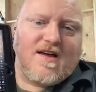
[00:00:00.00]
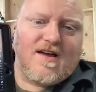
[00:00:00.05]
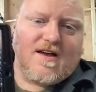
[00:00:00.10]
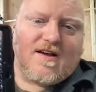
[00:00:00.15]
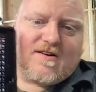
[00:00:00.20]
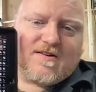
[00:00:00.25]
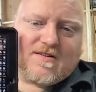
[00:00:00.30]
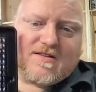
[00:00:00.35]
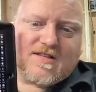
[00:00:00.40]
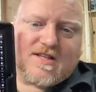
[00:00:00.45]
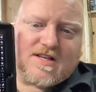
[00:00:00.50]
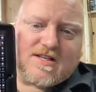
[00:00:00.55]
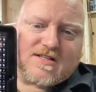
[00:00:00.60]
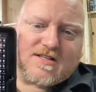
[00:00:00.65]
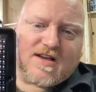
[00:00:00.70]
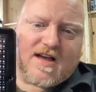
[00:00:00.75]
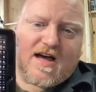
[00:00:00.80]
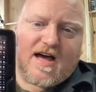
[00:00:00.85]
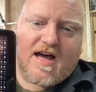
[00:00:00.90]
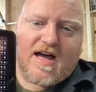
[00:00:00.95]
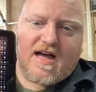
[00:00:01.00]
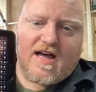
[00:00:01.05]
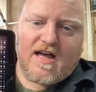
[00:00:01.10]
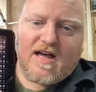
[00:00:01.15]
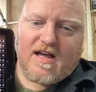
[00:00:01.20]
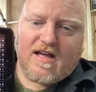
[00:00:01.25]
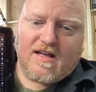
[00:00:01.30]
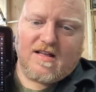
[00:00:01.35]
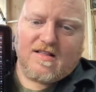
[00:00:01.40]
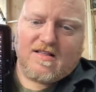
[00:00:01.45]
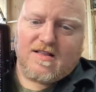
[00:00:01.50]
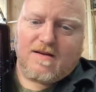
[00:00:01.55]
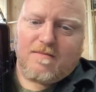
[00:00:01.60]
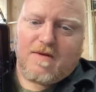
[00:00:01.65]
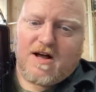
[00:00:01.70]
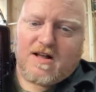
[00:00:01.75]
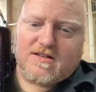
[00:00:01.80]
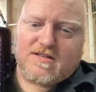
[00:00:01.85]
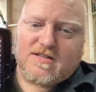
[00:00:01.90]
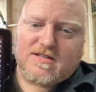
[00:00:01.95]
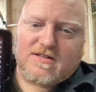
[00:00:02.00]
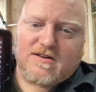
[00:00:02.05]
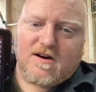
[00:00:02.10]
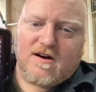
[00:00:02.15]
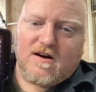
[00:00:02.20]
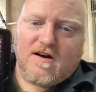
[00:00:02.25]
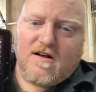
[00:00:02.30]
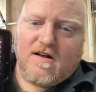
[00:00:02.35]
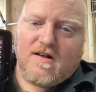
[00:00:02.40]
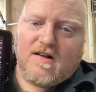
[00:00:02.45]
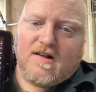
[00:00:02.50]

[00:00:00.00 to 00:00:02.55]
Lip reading: Here's this guy, the monster.